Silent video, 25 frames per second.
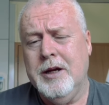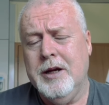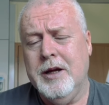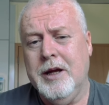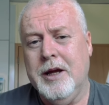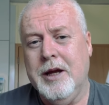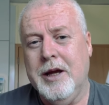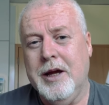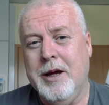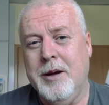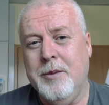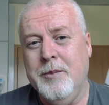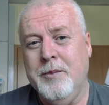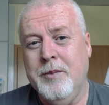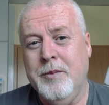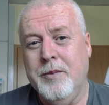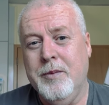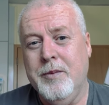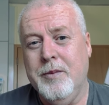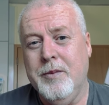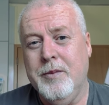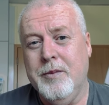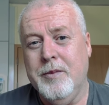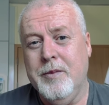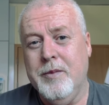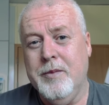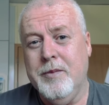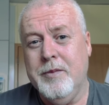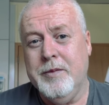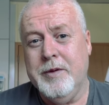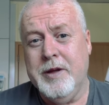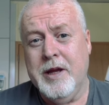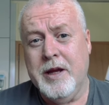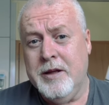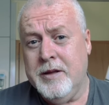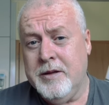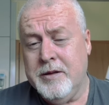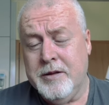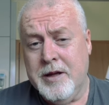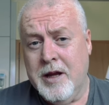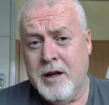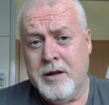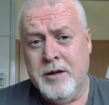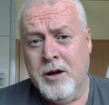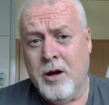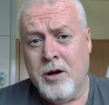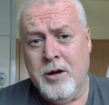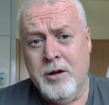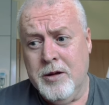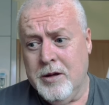then they're
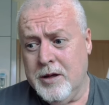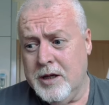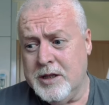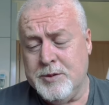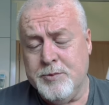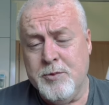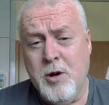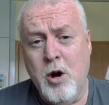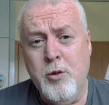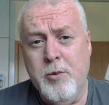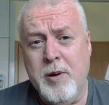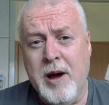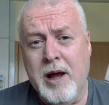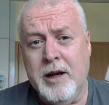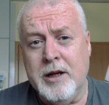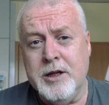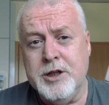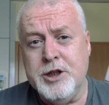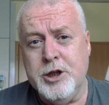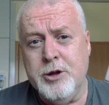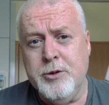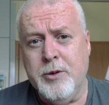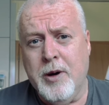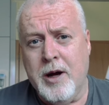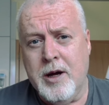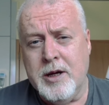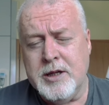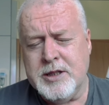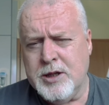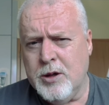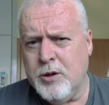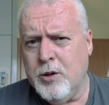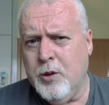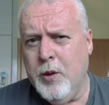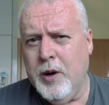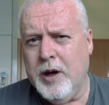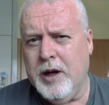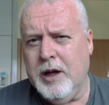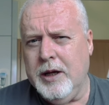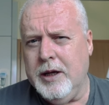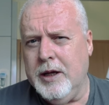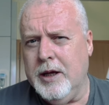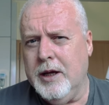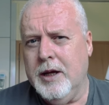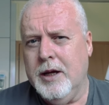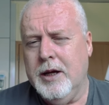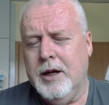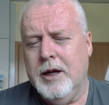not as mobile as you are so quickly.